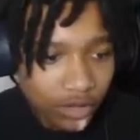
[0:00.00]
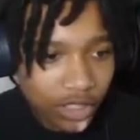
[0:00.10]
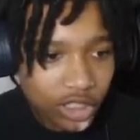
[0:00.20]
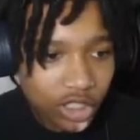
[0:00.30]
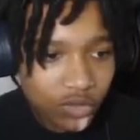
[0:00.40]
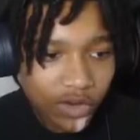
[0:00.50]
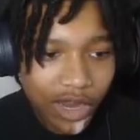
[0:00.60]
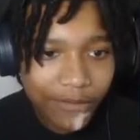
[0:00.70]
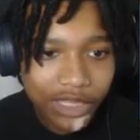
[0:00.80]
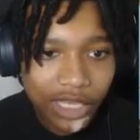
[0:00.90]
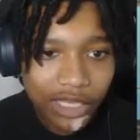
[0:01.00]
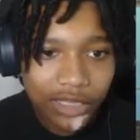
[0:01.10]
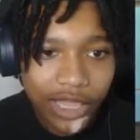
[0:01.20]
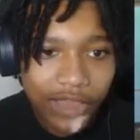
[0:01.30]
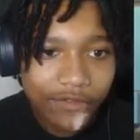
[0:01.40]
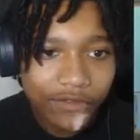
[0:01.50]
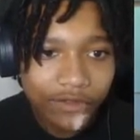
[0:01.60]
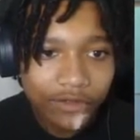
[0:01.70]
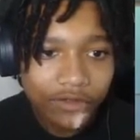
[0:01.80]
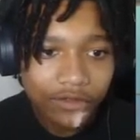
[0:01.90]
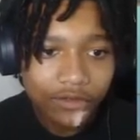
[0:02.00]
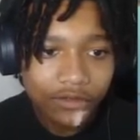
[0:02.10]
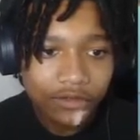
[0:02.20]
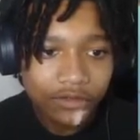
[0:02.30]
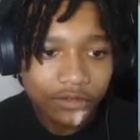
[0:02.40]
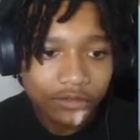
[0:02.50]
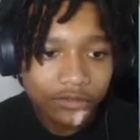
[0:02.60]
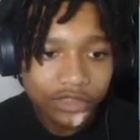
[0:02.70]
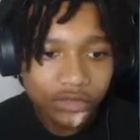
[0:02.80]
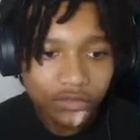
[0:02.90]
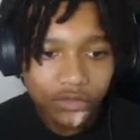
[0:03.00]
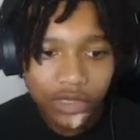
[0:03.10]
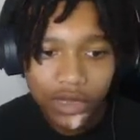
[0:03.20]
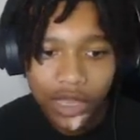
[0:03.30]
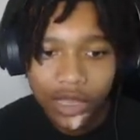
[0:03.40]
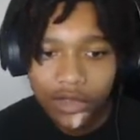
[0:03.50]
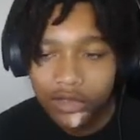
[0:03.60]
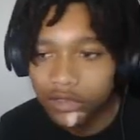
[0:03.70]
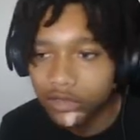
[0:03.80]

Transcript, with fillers: That's just with everything in life. Wow.